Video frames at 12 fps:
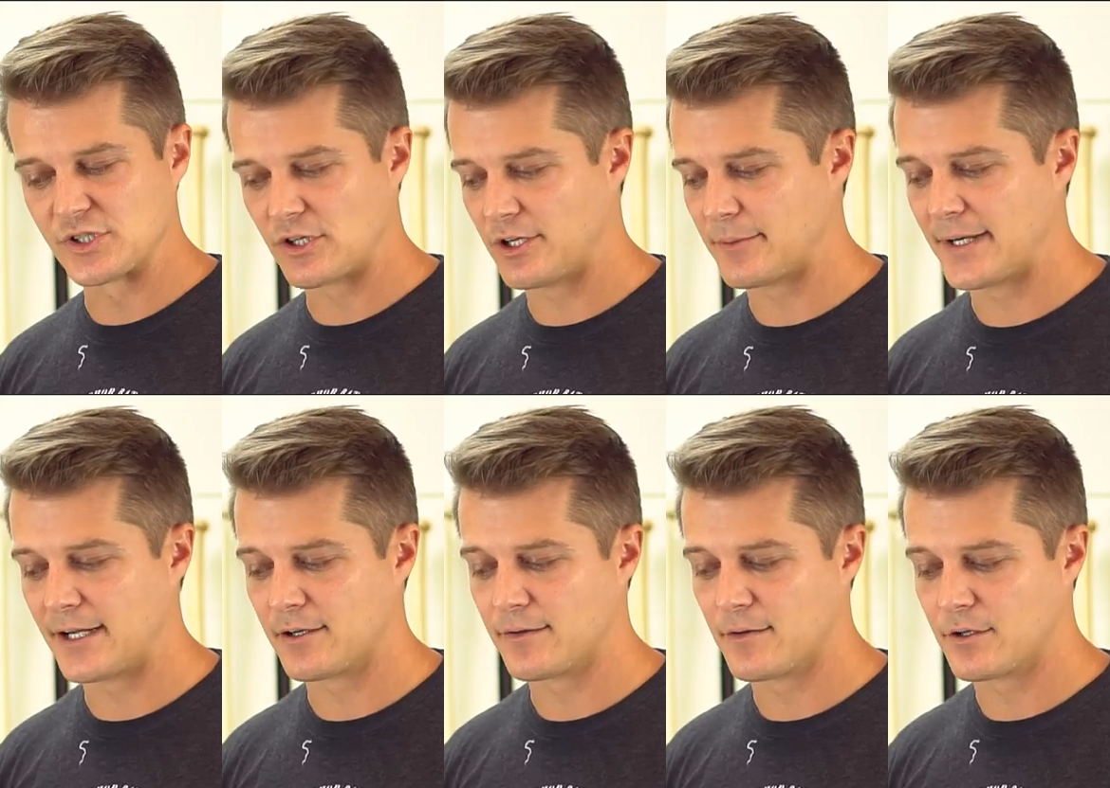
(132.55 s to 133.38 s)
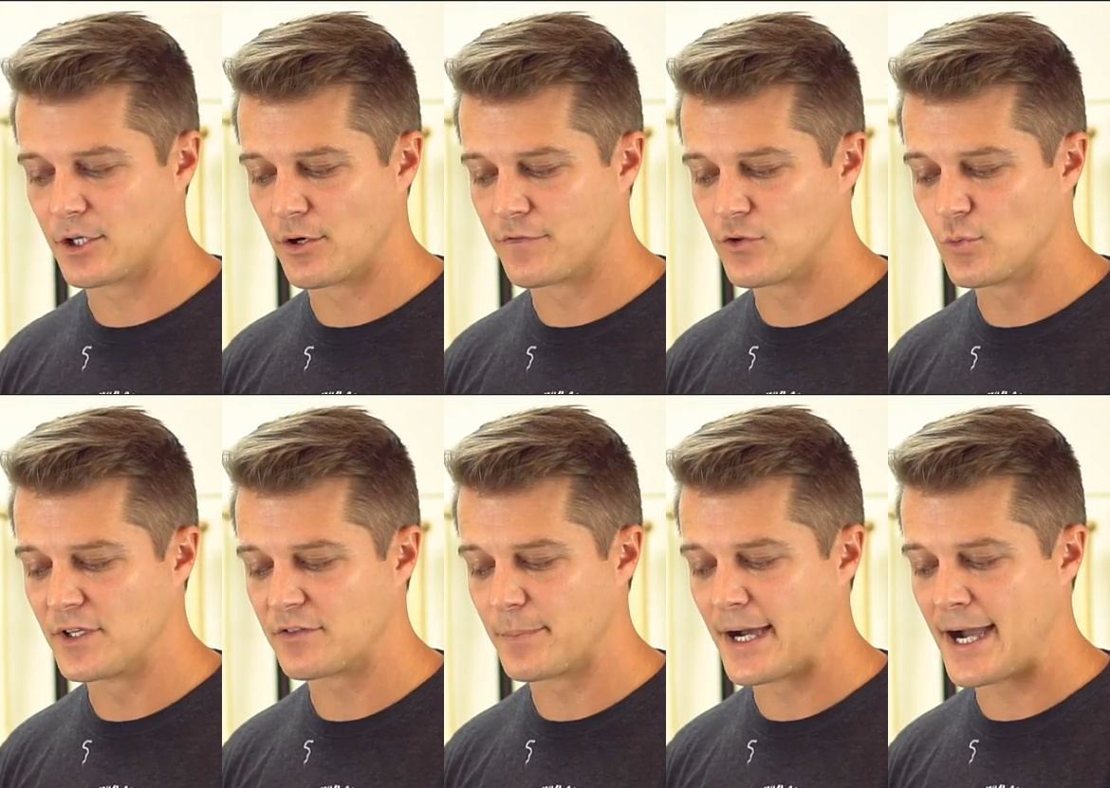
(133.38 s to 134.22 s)
talked about, a, uh, you know, a few
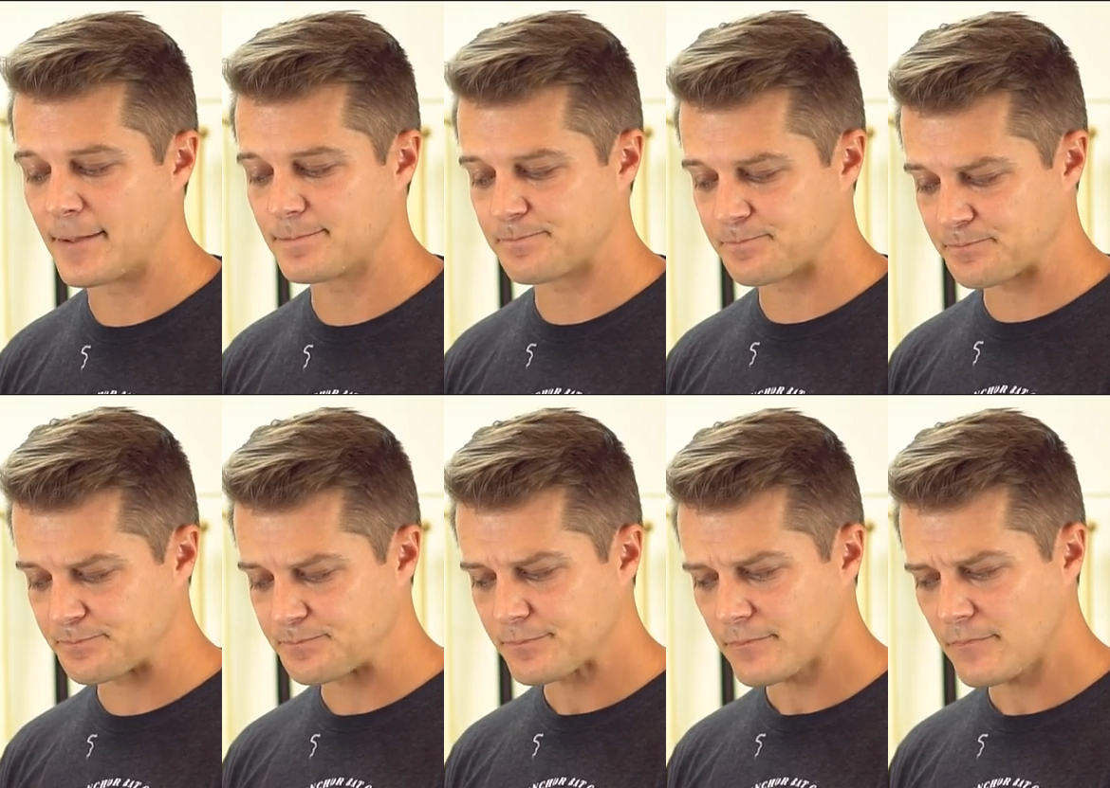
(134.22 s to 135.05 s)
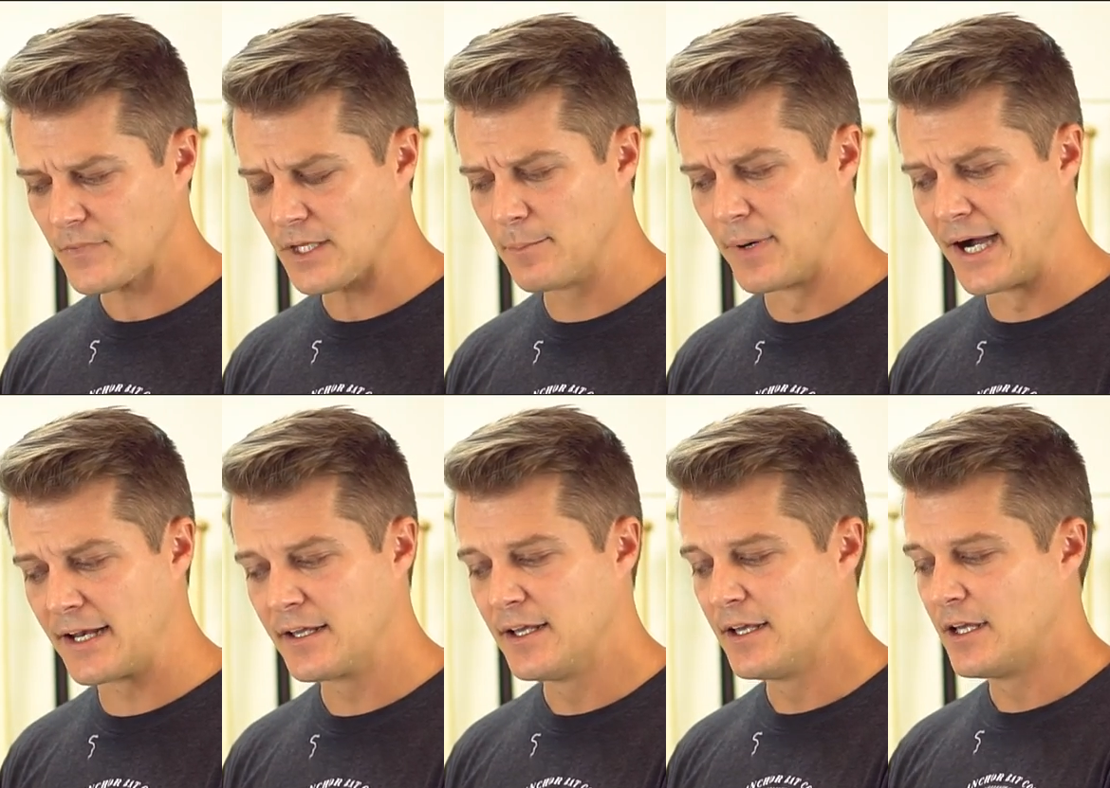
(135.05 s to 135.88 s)
weeks back.
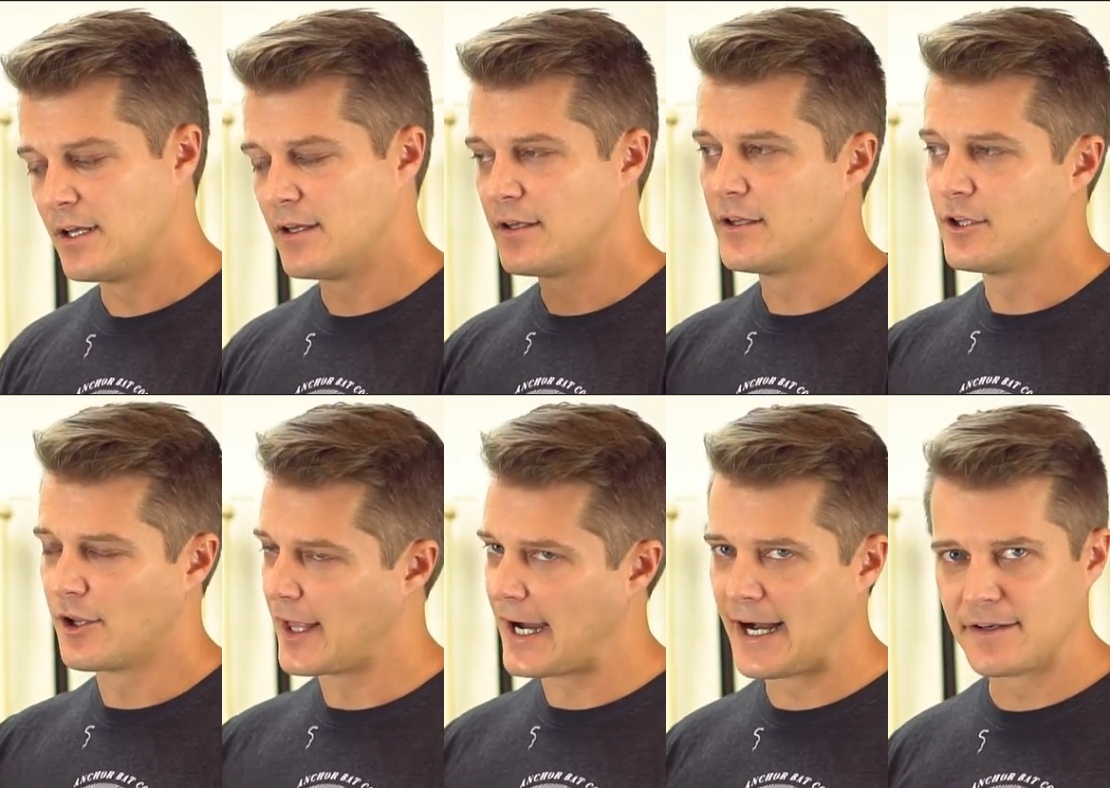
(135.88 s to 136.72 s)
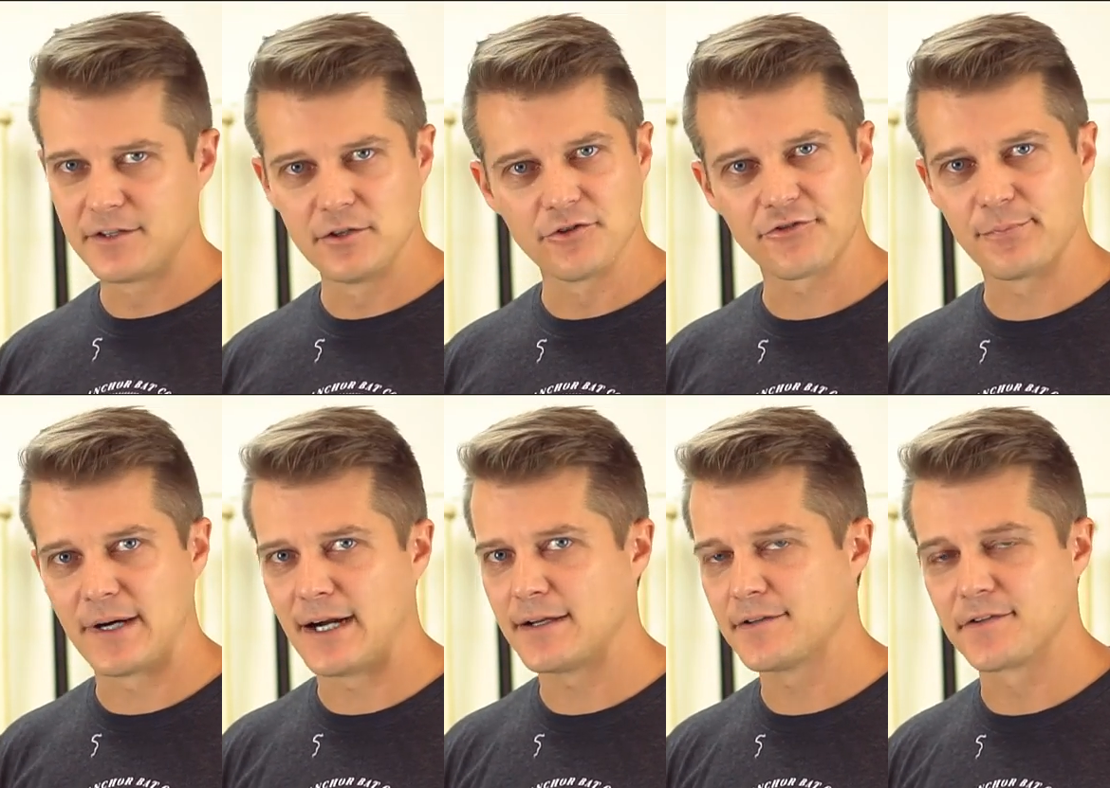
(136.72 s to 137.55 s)
But, you know, the ideal
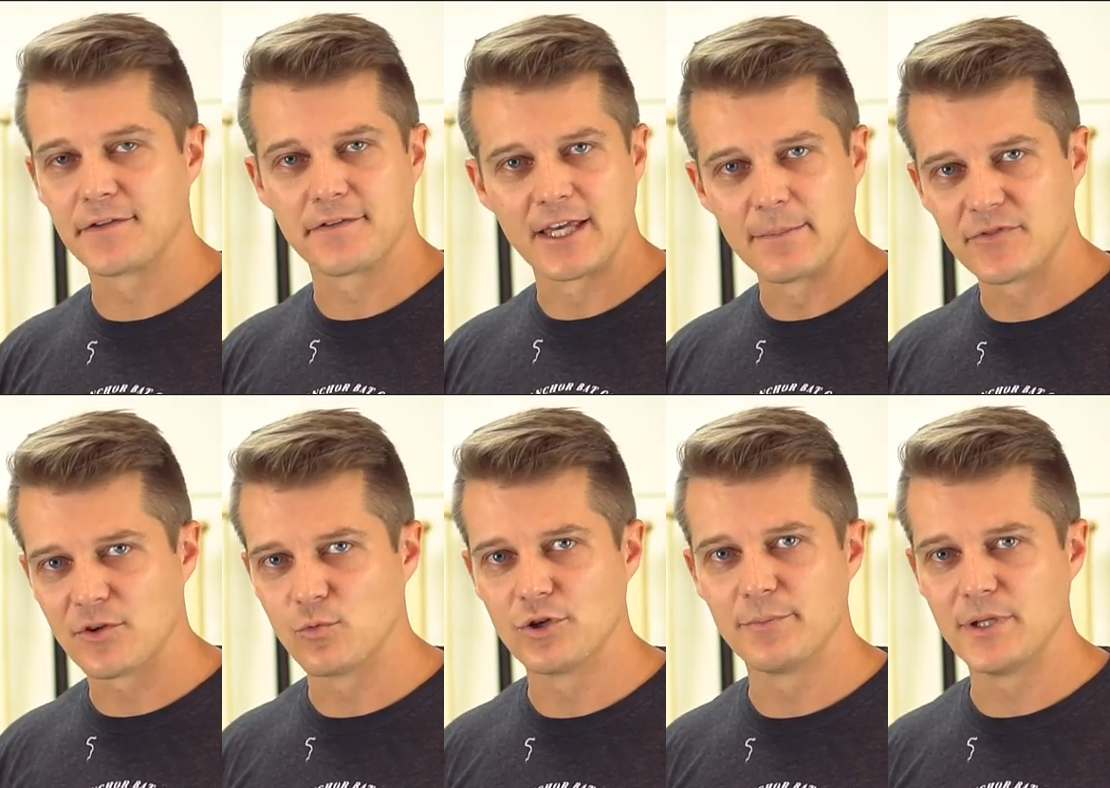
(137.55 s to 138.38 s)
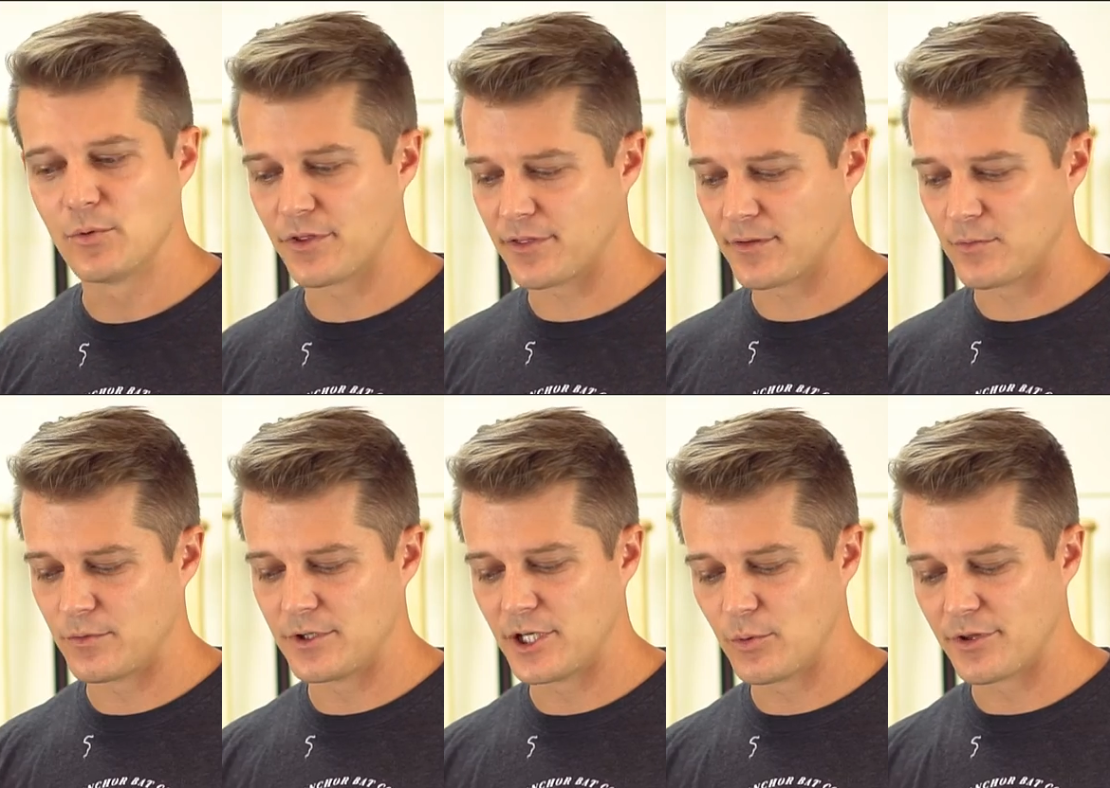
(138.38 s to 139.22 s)
spot is the same as it would be with, the,
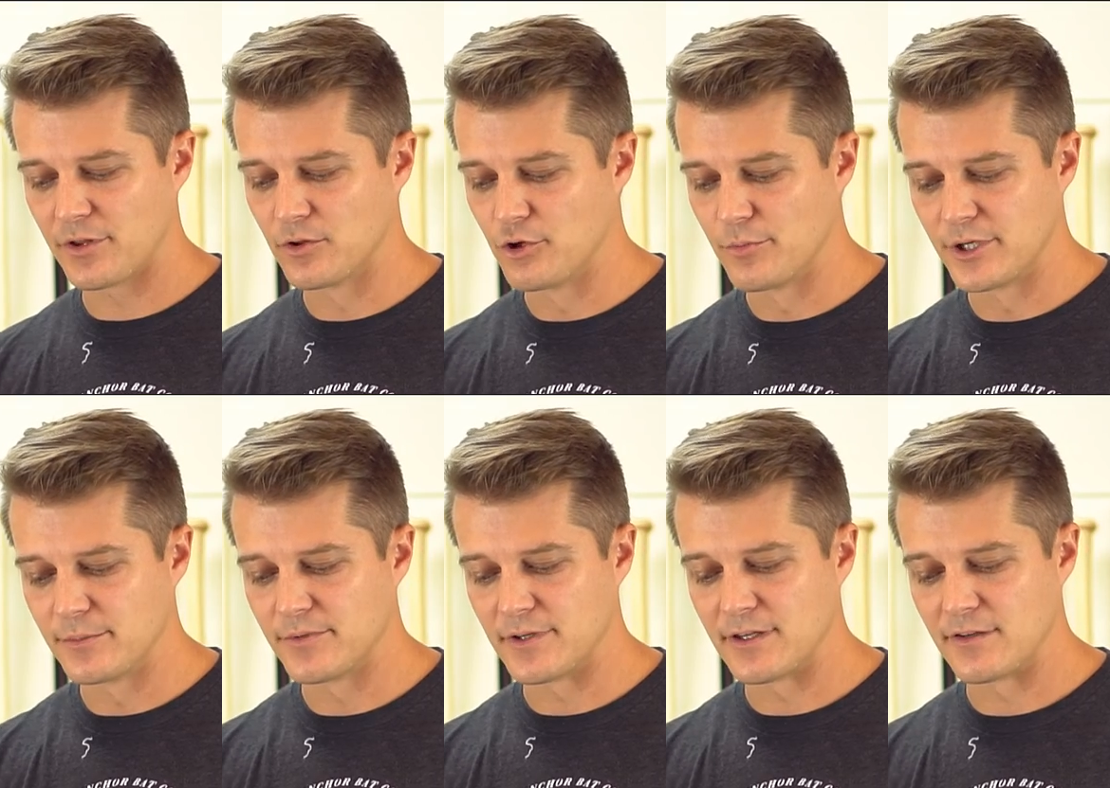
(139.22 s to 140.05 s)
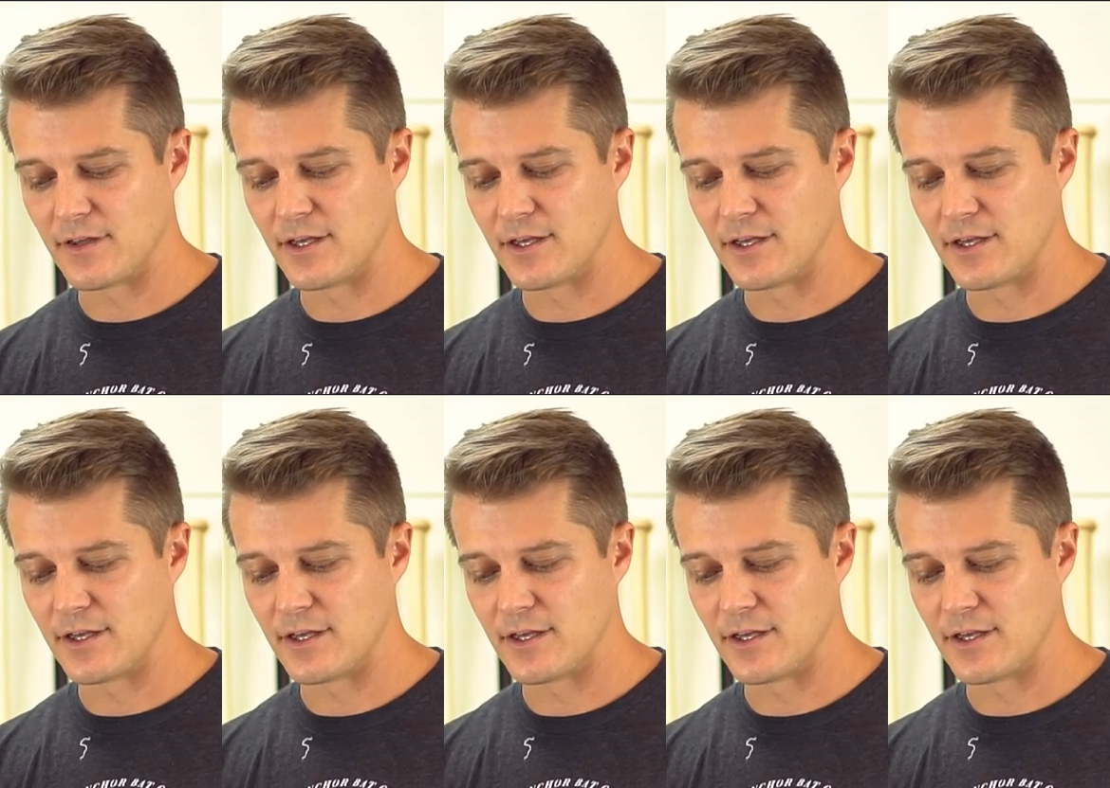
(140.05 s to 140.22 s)
you know, with aluminum is,